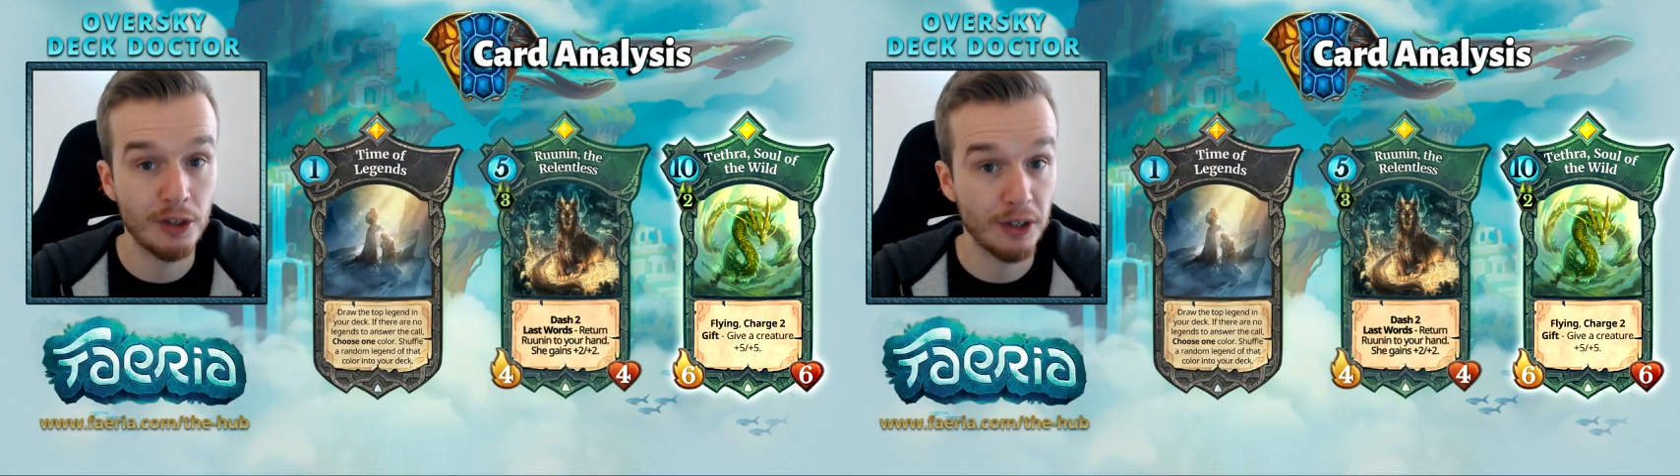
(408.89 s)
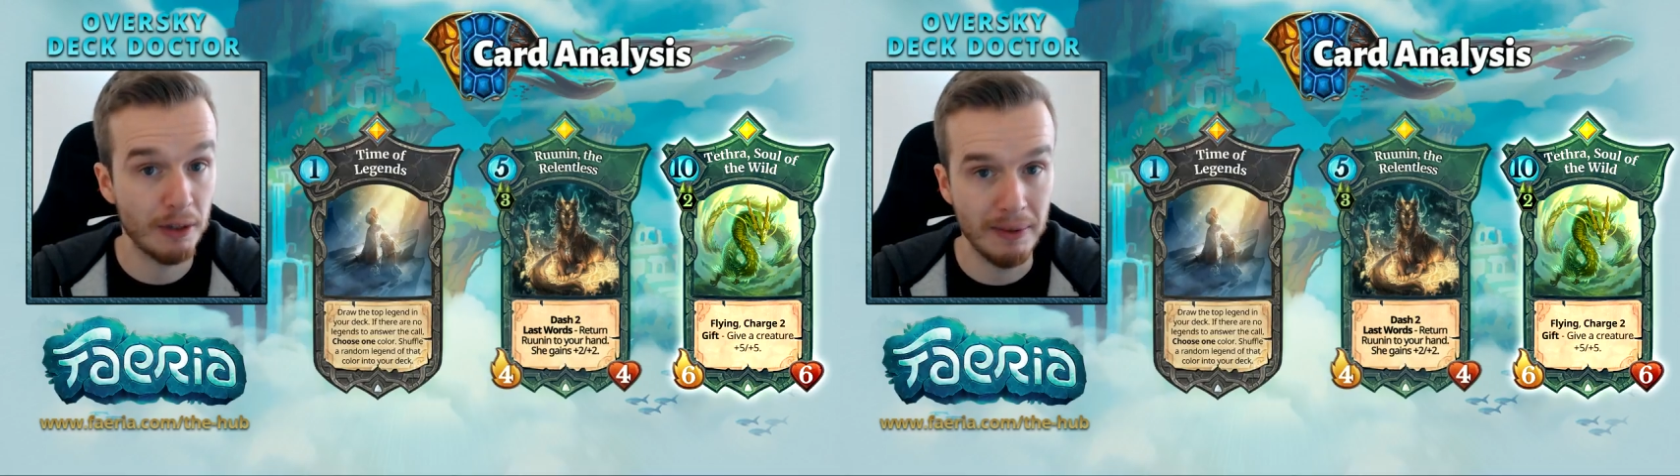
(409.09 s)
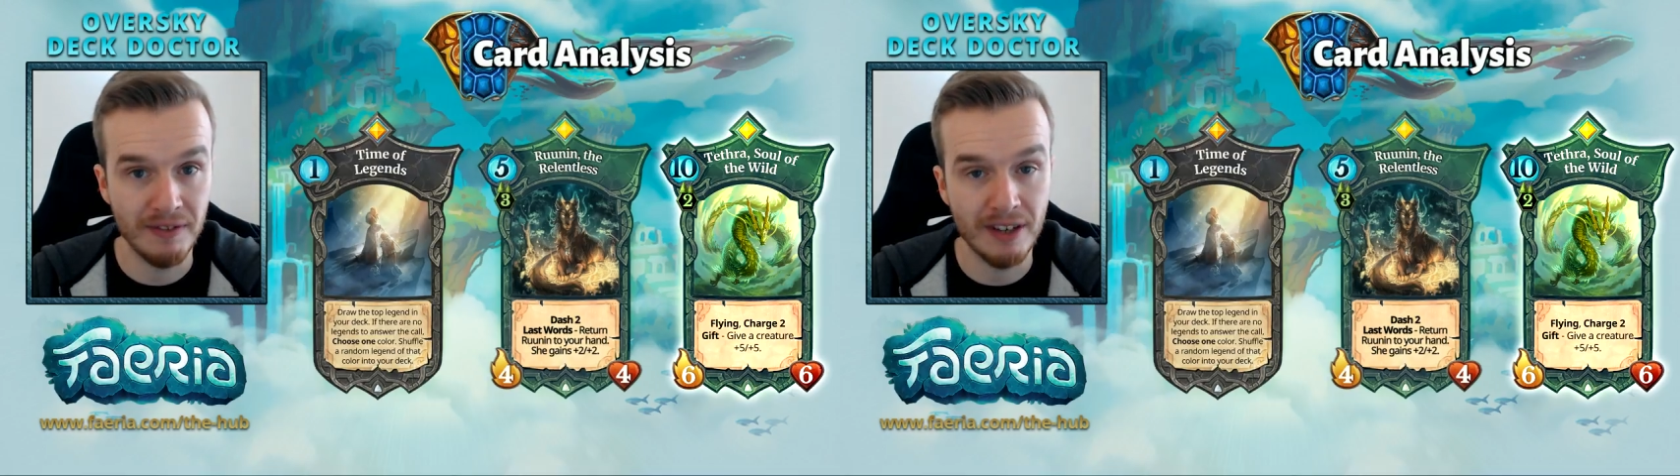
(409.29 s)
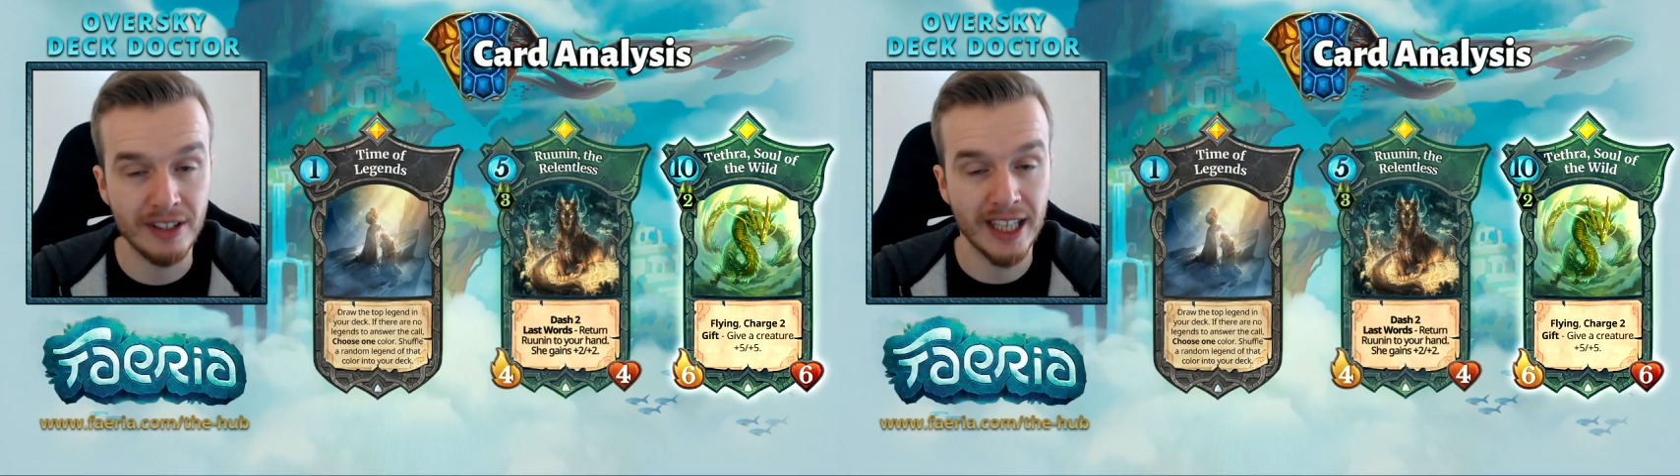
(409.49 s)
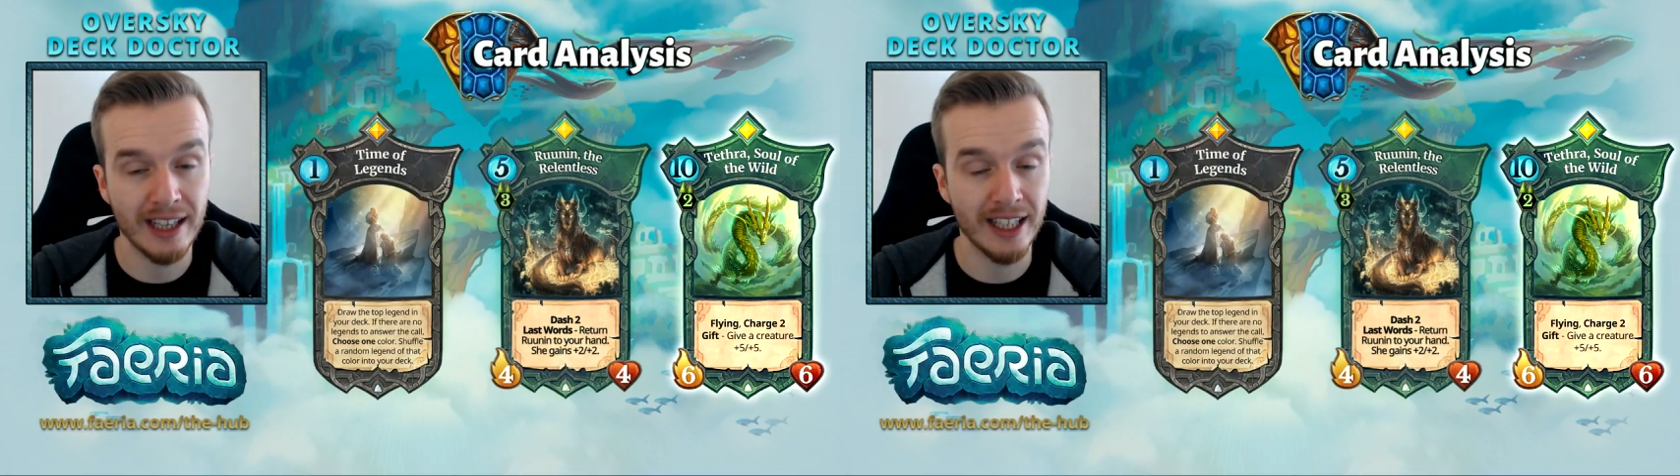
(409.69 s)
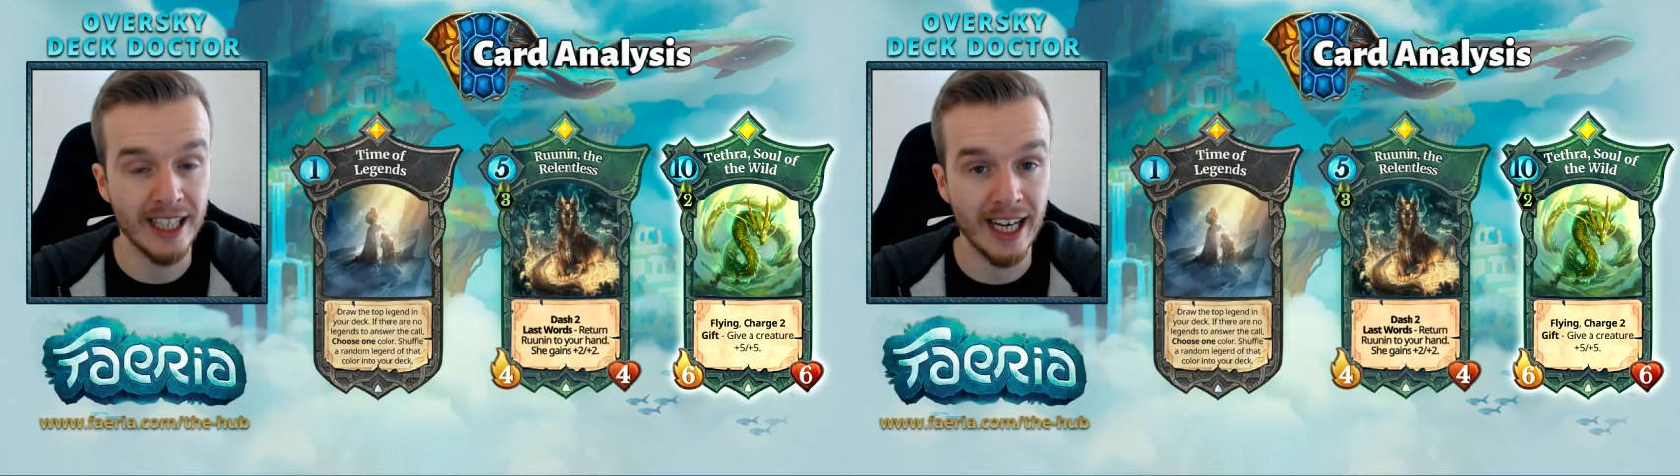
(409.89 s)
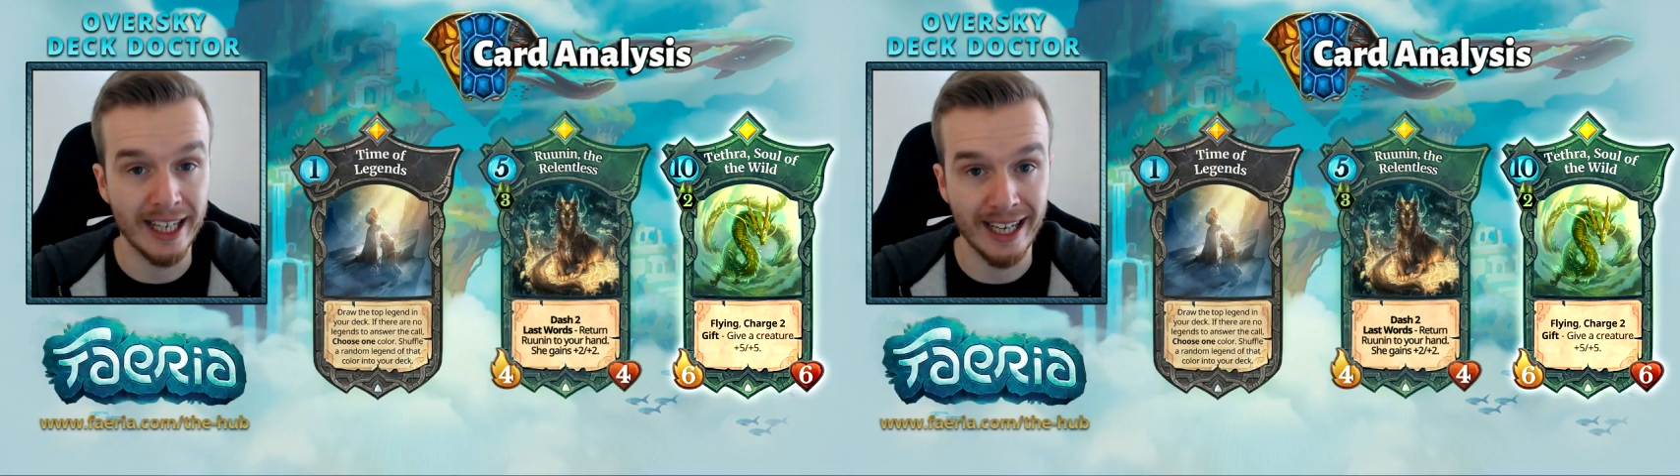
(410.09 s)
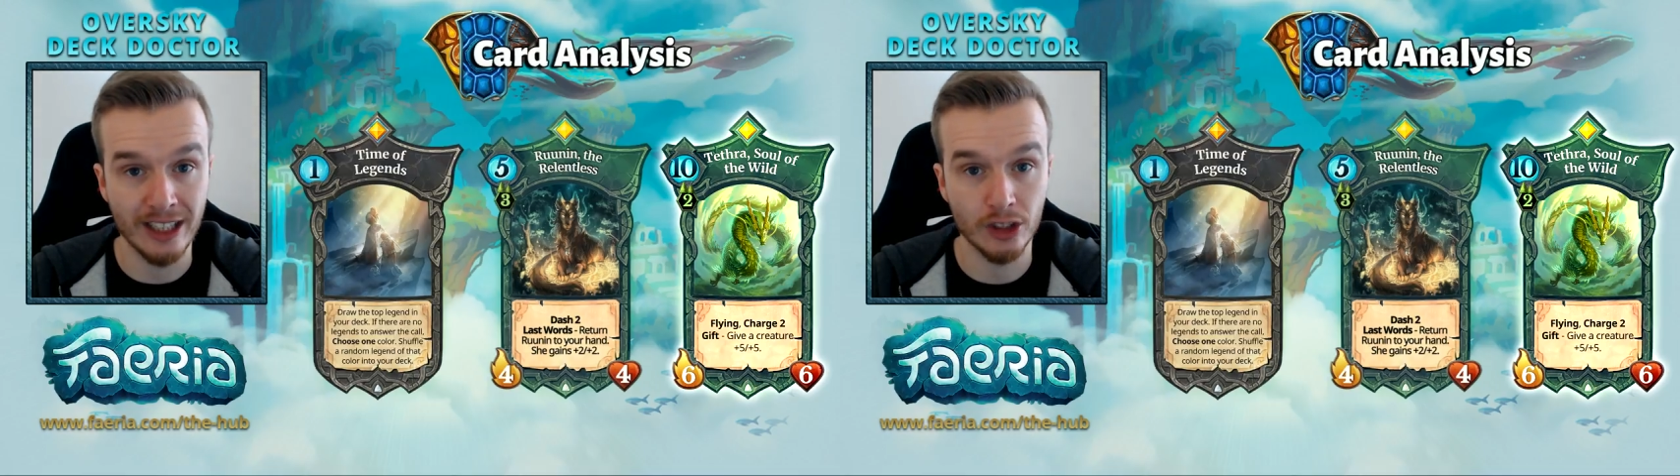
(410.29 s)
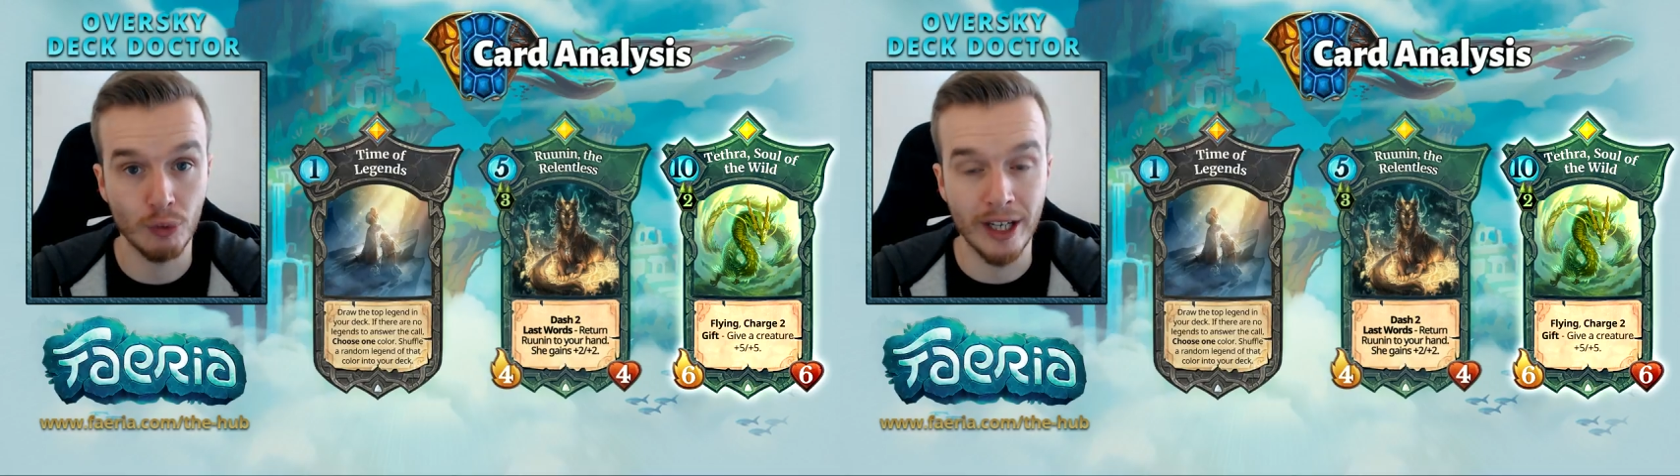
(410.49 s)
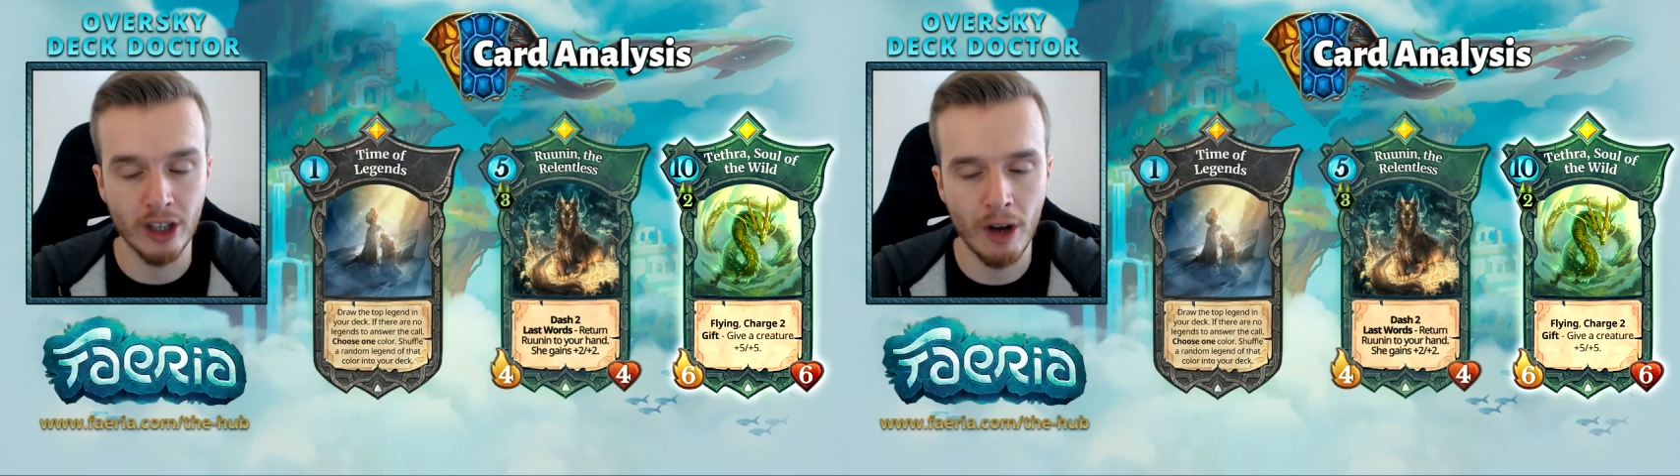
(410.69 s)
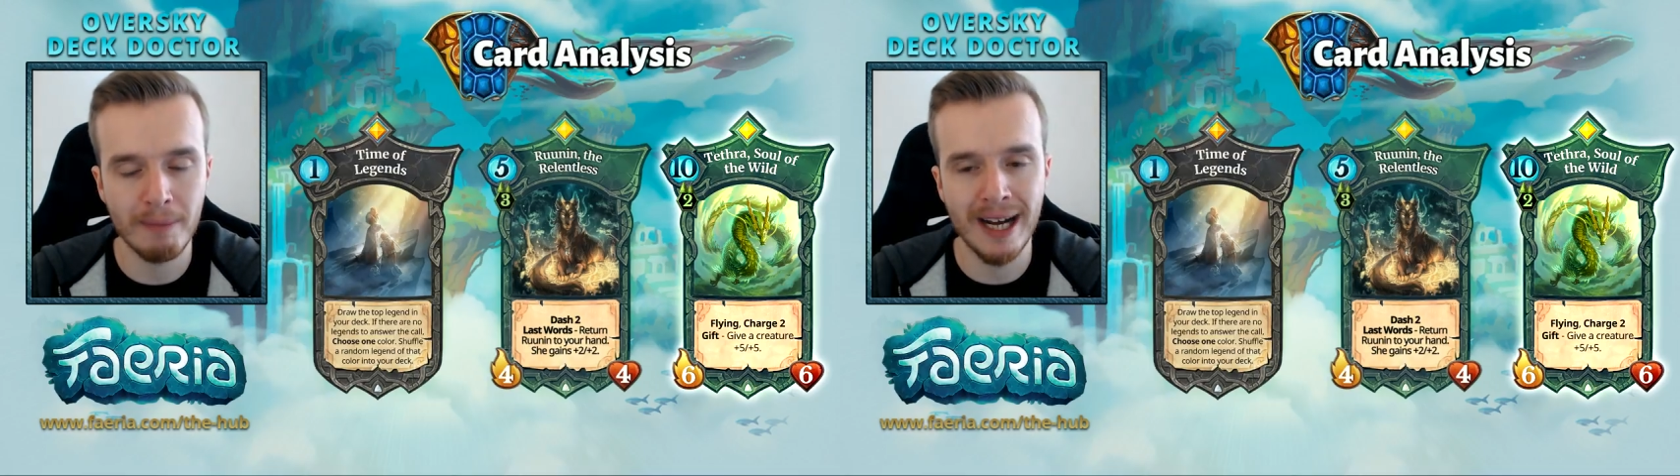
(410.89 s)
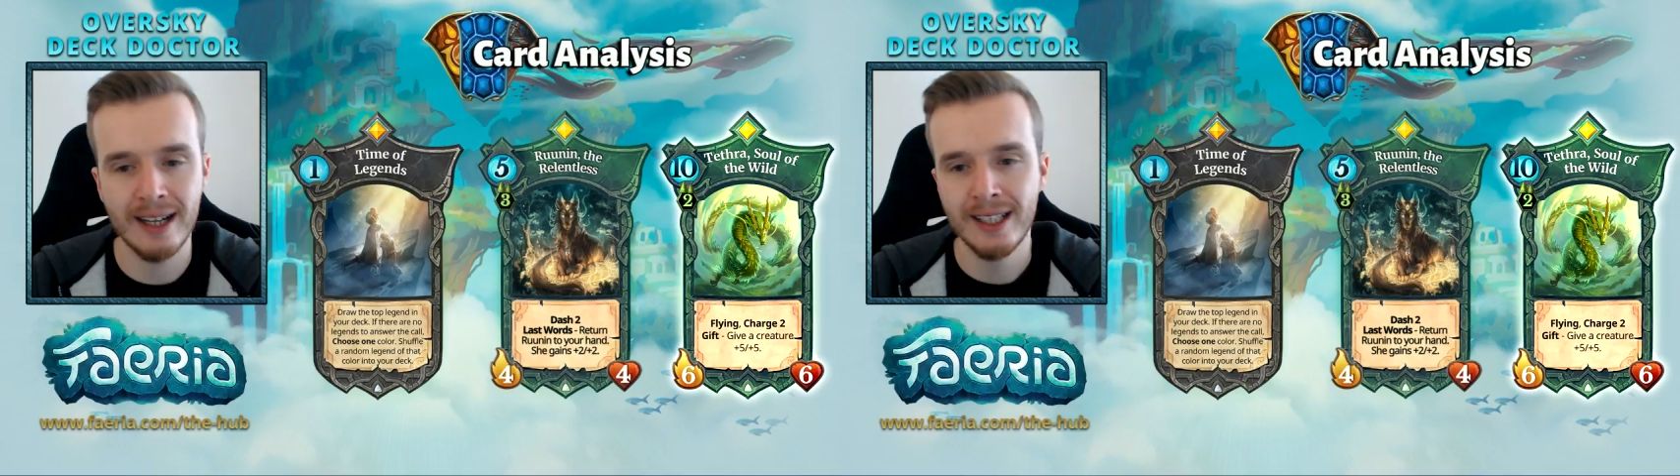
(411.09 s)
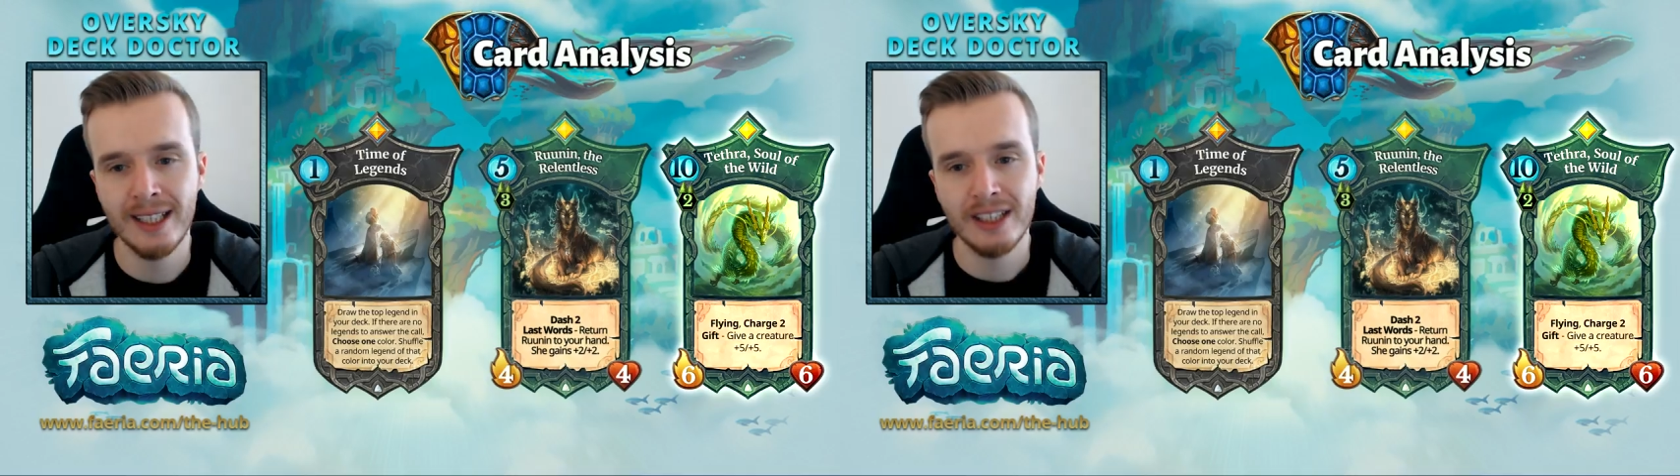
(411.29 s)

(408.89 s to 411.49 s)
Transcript: It can be very deadly against red combat,